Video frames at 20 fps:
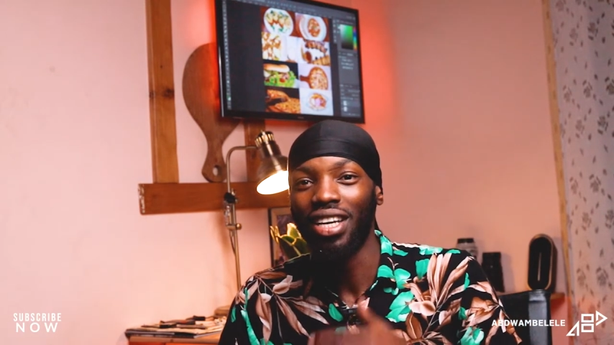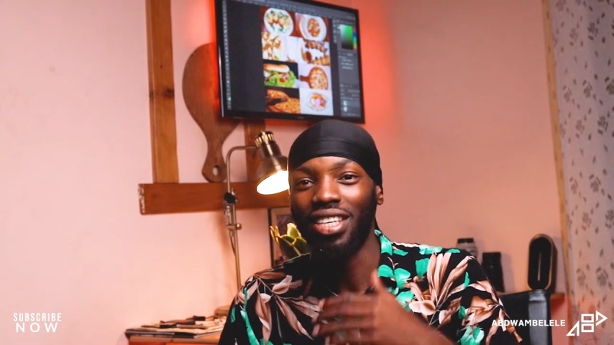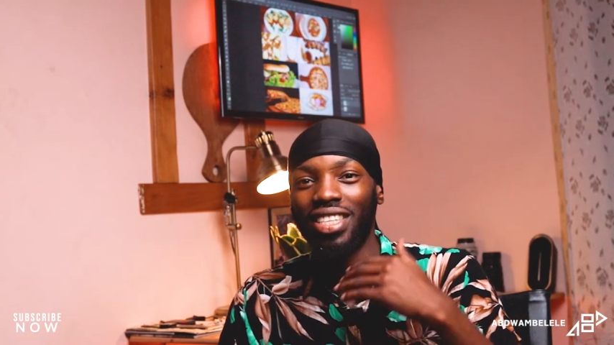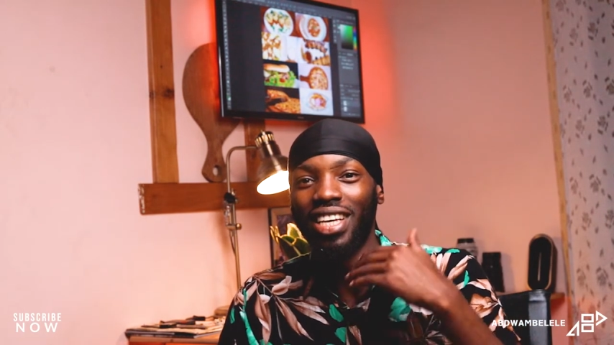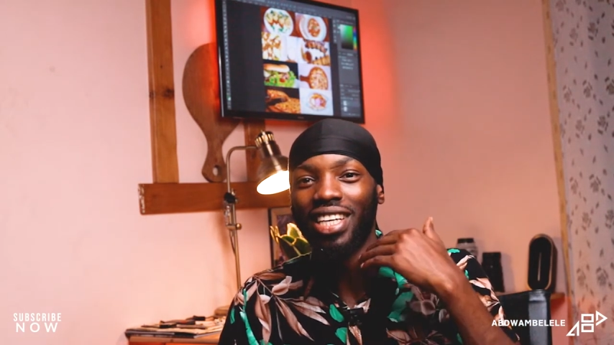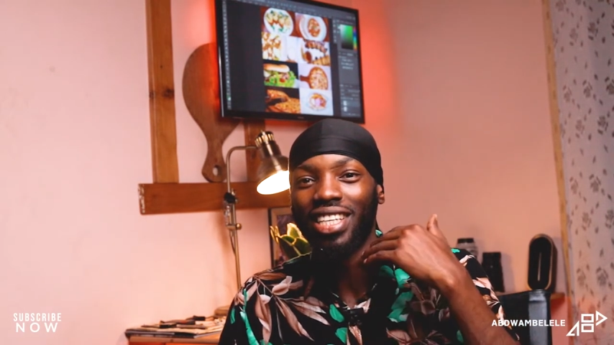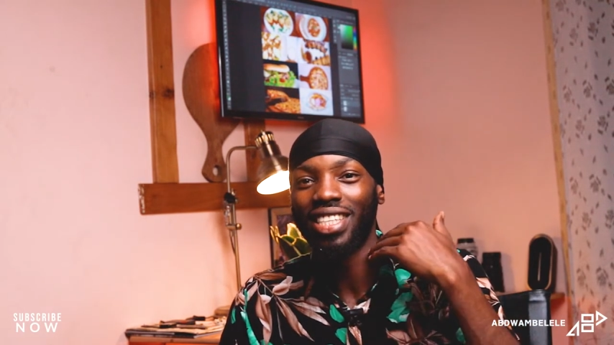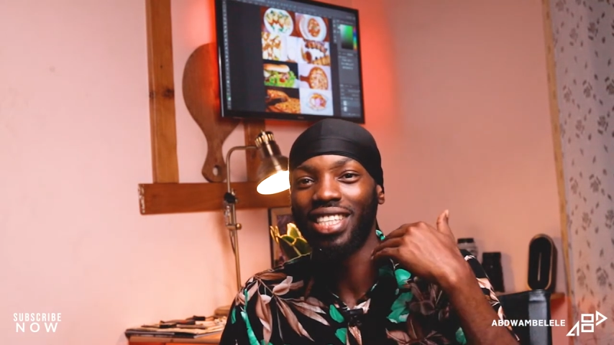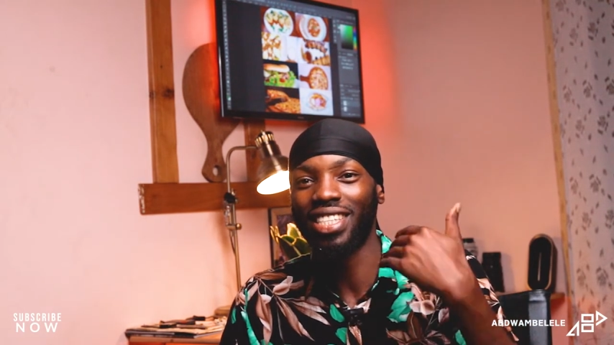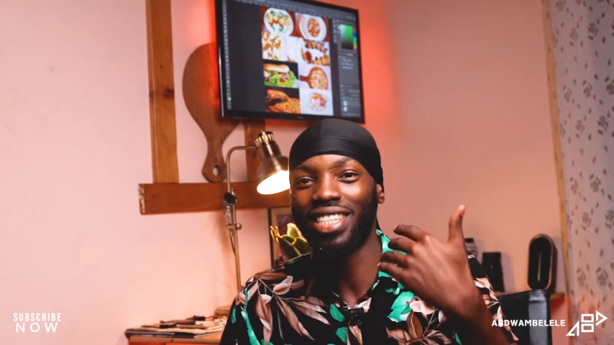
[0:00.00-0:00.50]

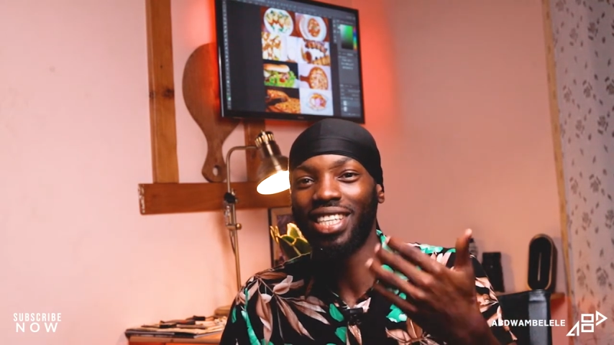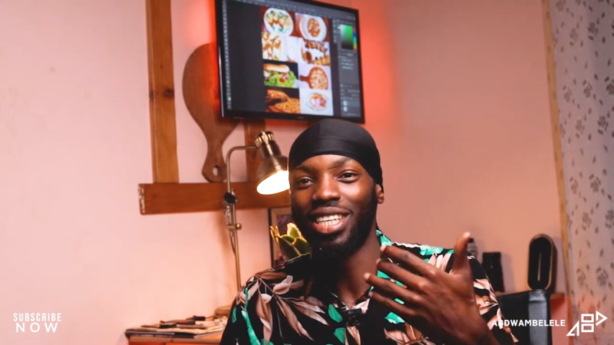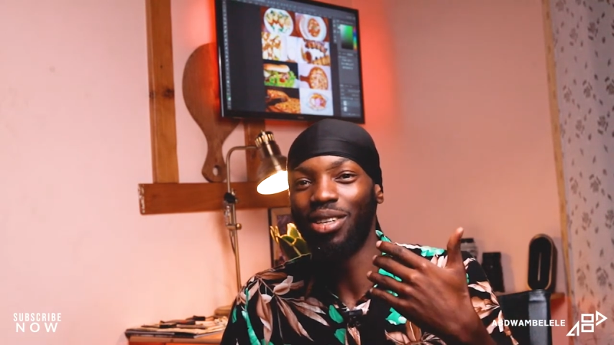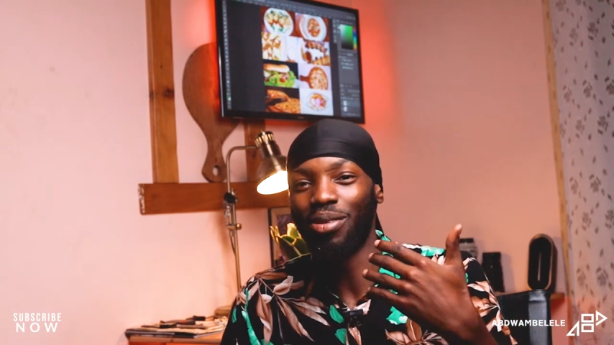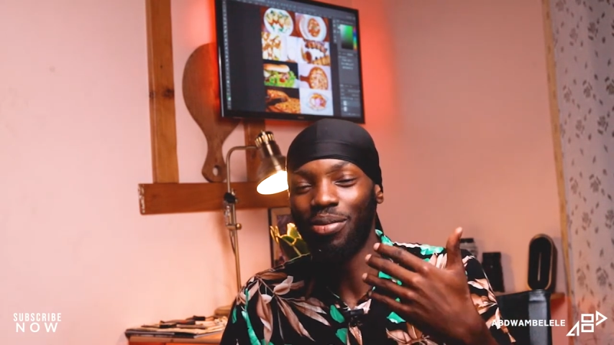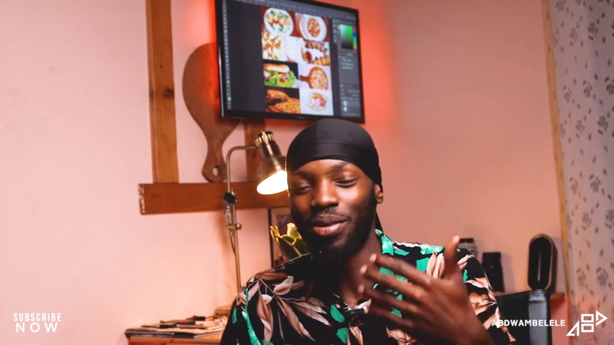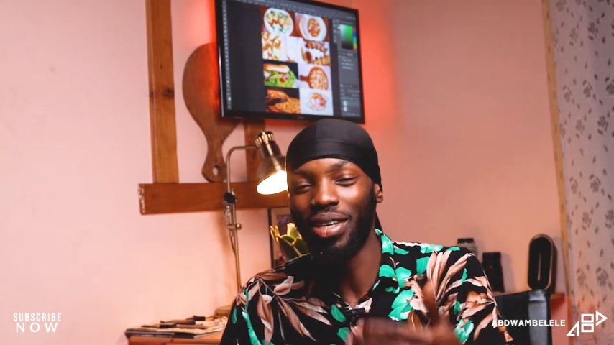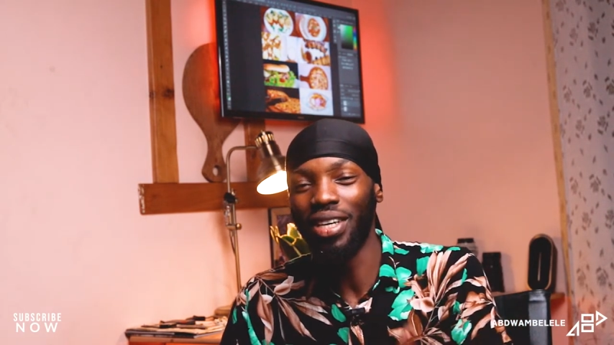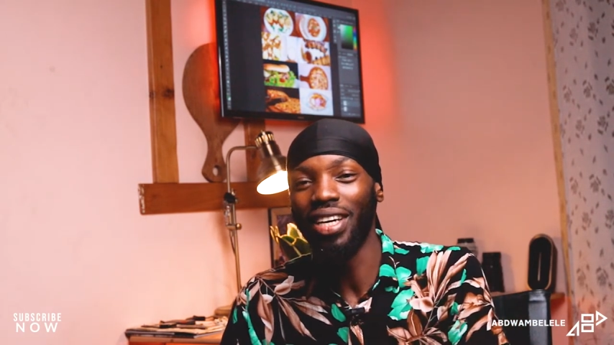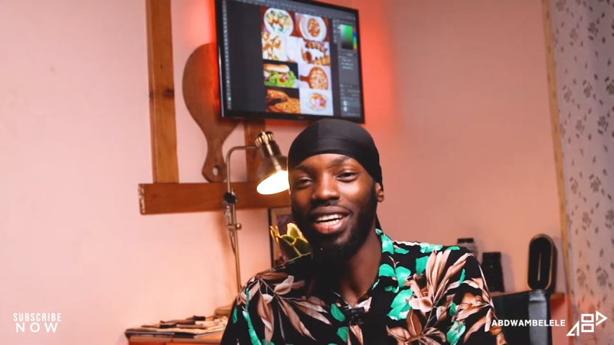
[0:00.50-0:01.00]
just tell
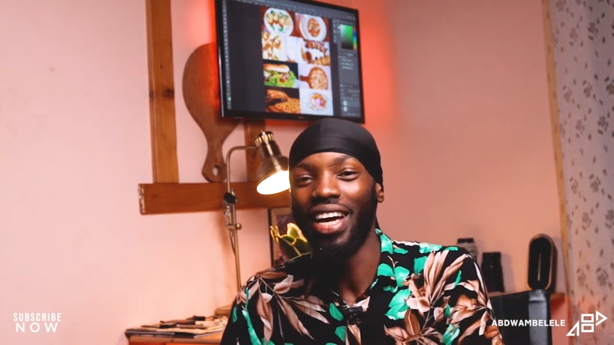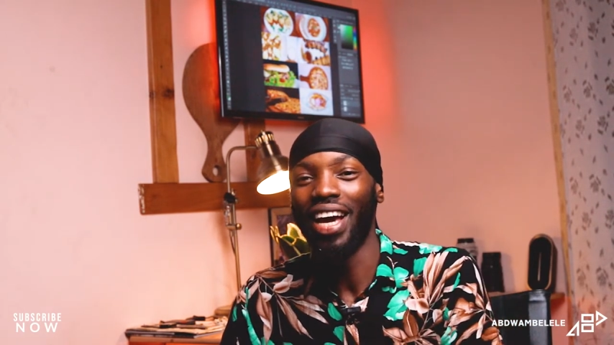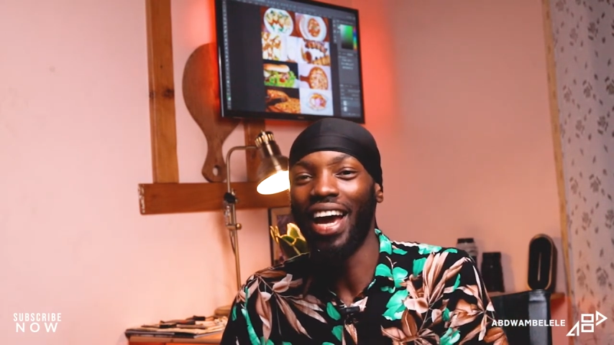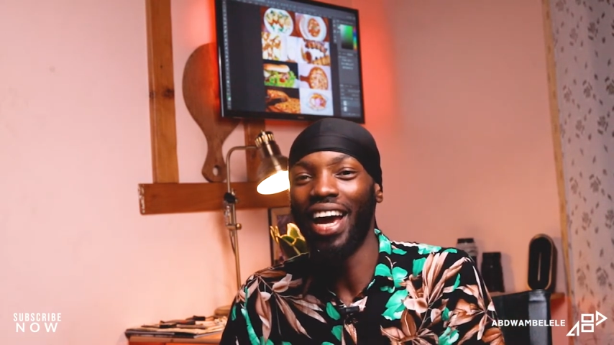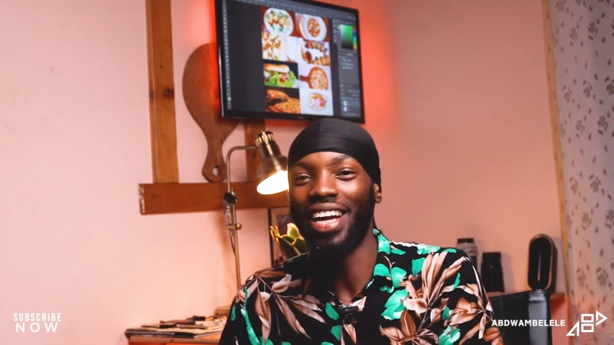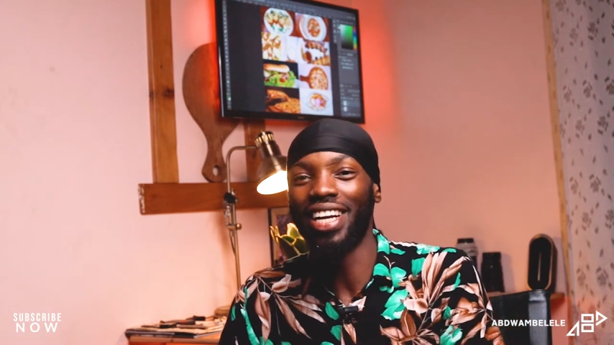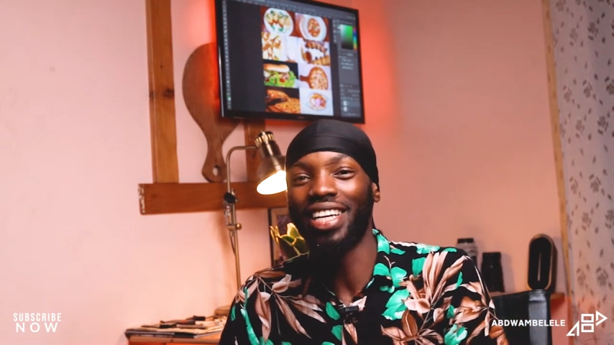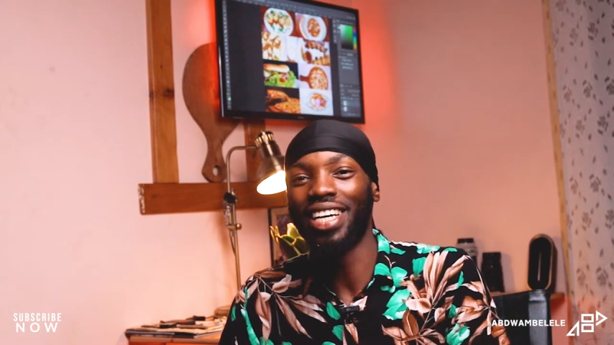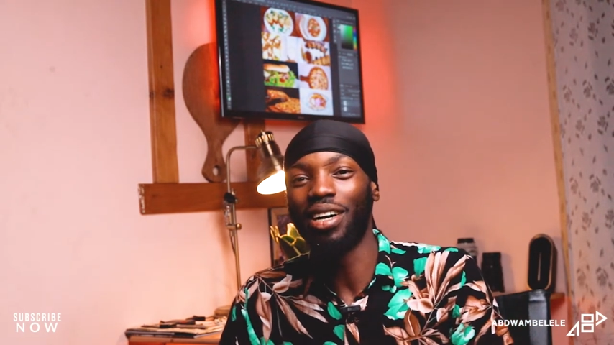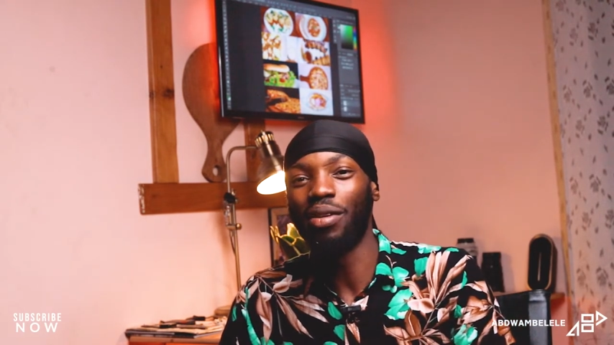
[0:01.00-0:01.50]
me
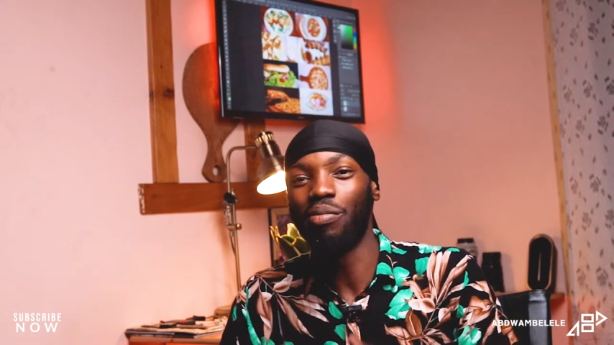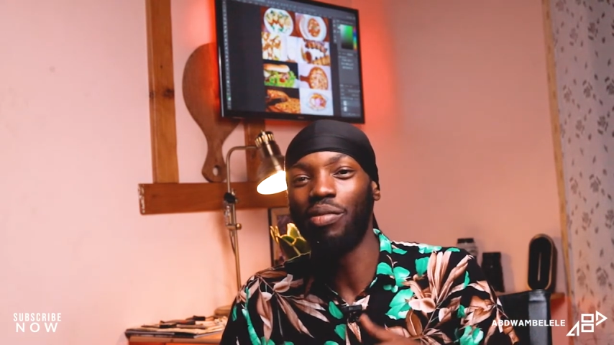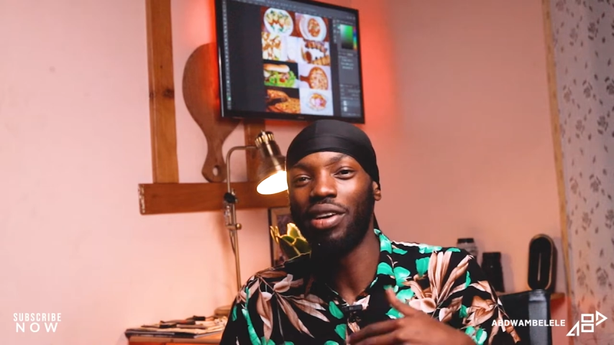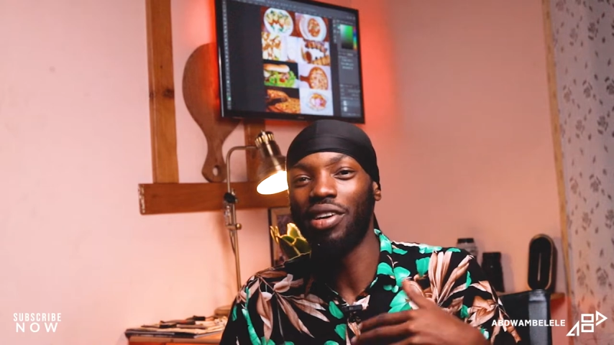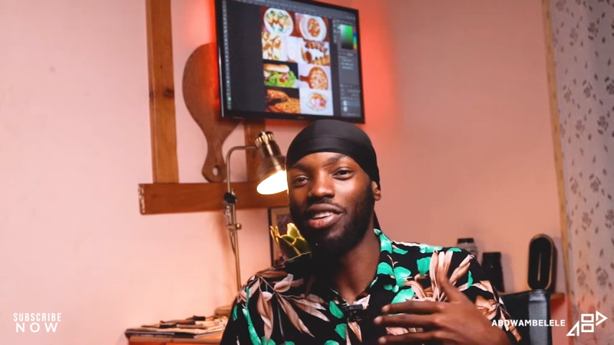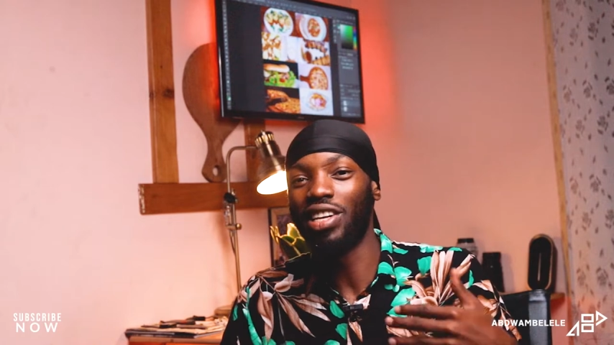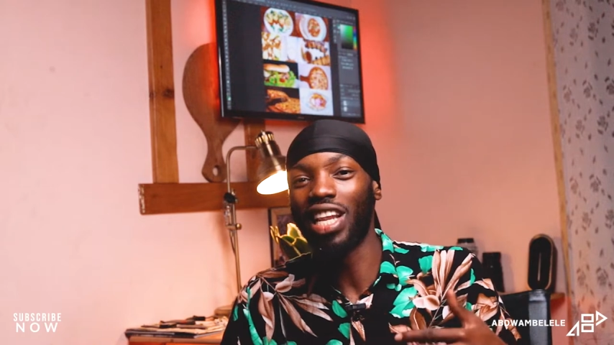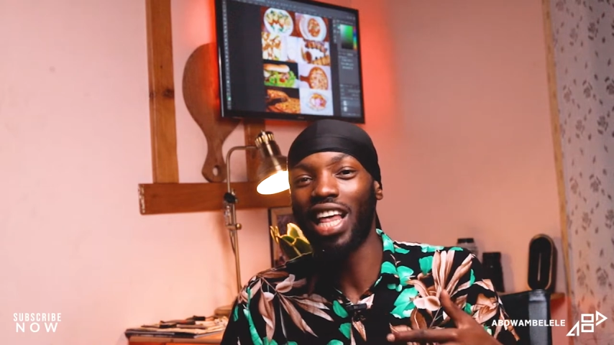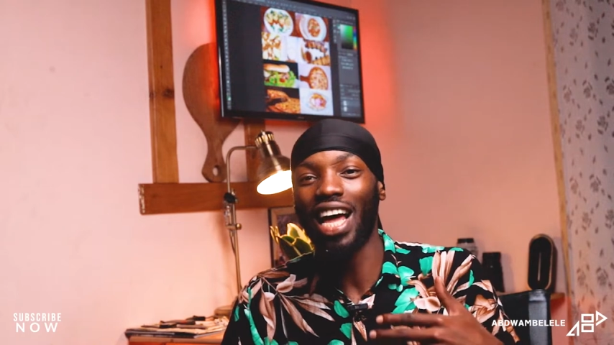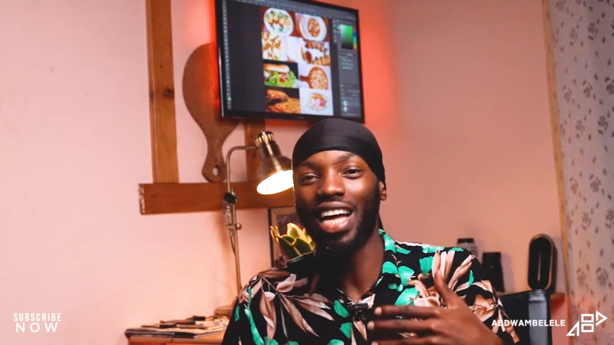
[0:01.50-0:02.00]
and I'll be
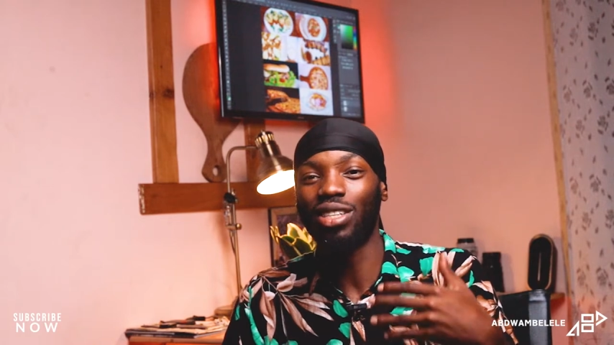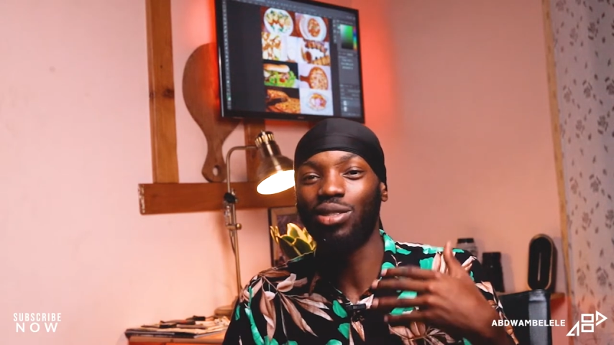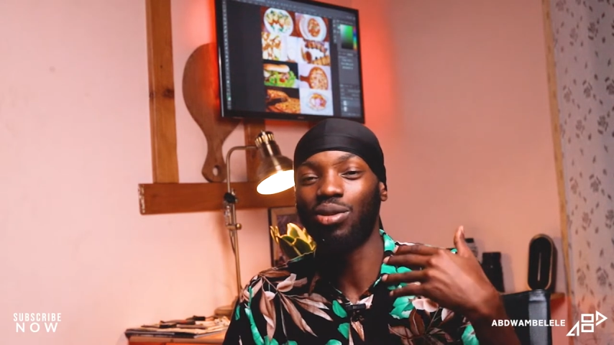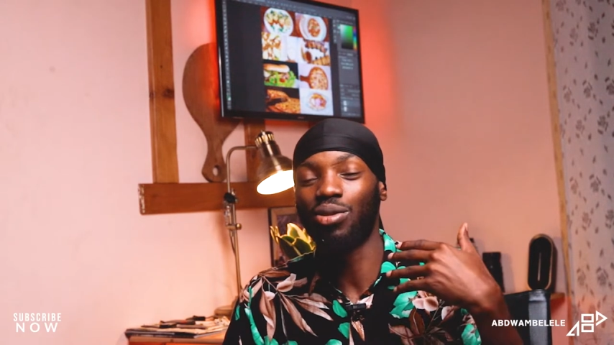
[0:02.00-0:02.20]
glad